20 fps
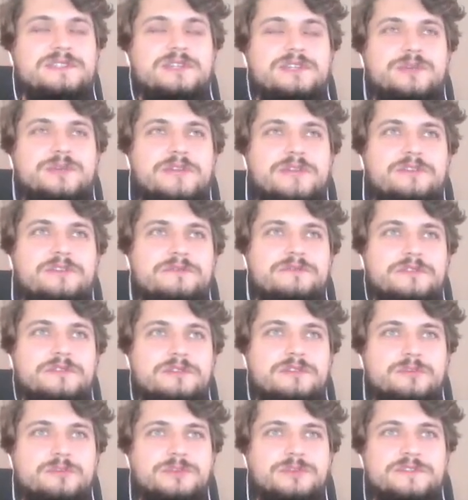we have
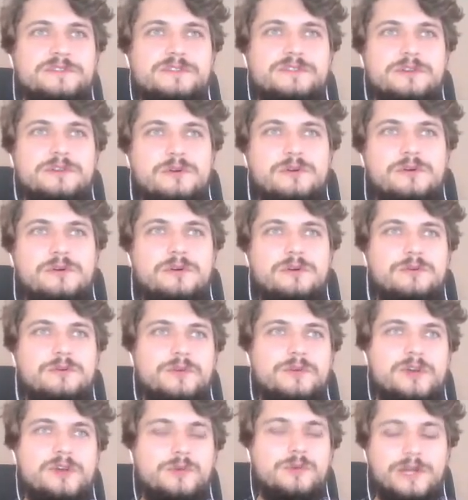configured port 0.
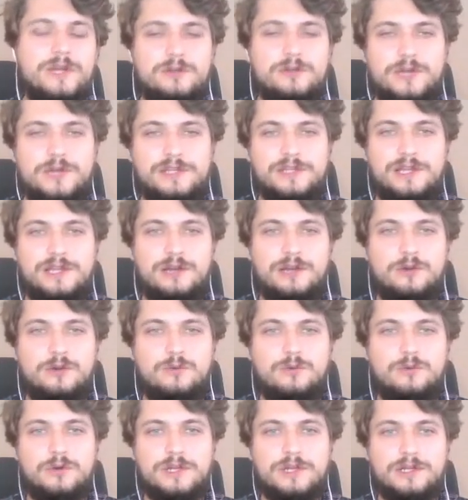We are running our
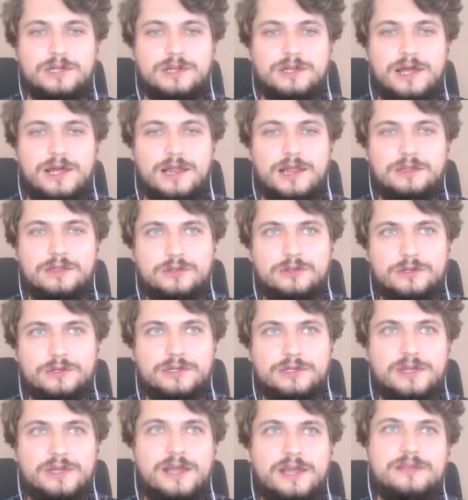worker lcore,
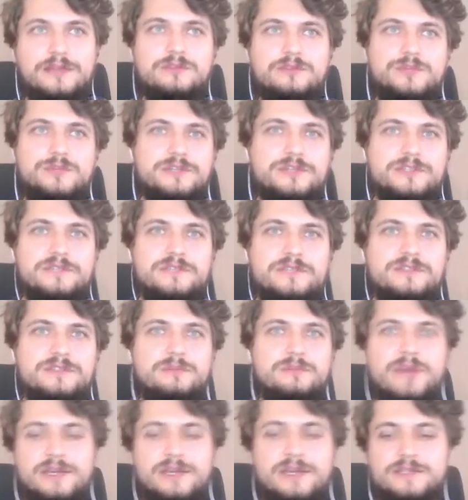and we receive
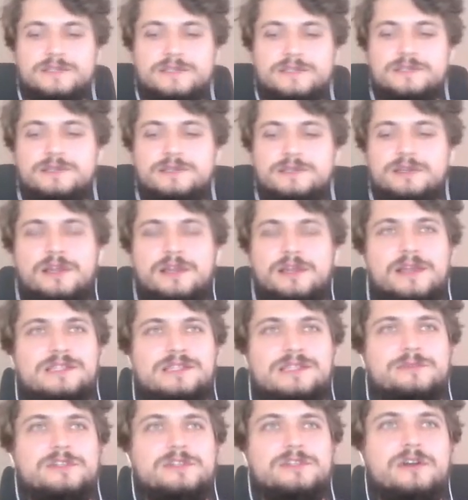some packets, hex
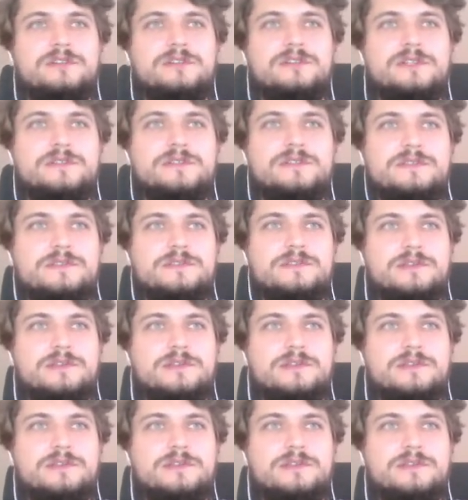dump the contents.